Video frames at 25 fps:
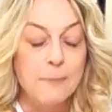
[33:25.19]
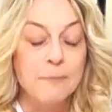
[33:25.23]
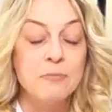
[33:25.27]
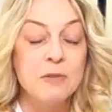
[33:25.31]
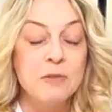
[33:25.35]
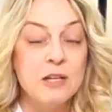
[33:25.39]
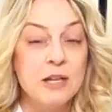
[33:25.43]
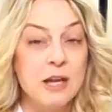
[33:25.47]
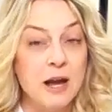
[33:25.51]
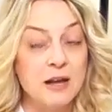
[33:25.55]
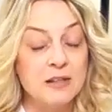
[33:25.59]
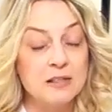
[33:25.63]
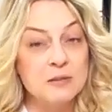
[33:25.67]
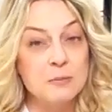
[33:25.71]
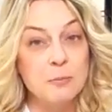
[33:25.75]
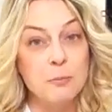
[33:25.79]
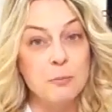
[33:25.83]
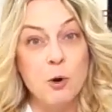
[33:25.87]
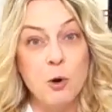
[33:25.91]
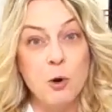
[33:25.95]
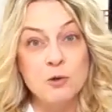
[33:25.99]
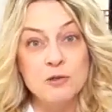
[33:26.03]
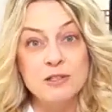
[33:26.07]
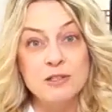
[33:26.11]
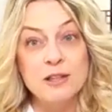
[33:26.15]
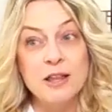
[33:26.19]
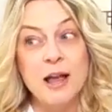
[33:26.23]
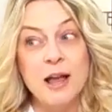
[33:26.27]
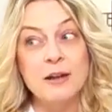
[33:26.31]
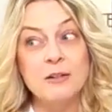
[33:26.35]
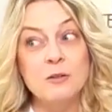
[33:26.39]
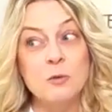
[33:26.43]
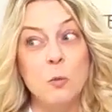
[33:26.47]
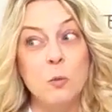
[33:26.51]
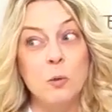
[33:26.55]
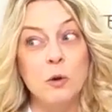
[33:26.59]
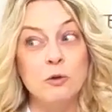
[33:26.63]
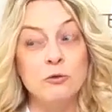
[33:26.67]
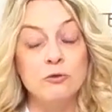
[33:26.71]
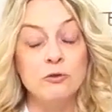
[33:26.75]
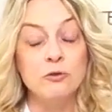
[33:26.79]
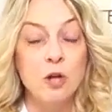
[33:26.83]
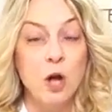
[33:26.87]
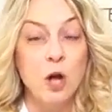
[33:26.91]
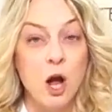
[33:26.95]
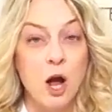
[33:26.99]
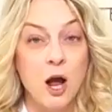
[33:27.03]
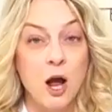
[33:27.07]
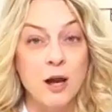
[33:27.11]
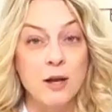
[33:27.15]
Yes, ProSelect will
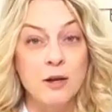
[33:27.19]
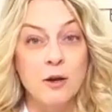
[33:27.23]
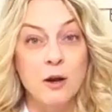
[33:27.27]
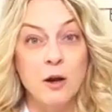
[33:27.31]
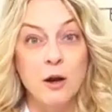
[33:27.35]
not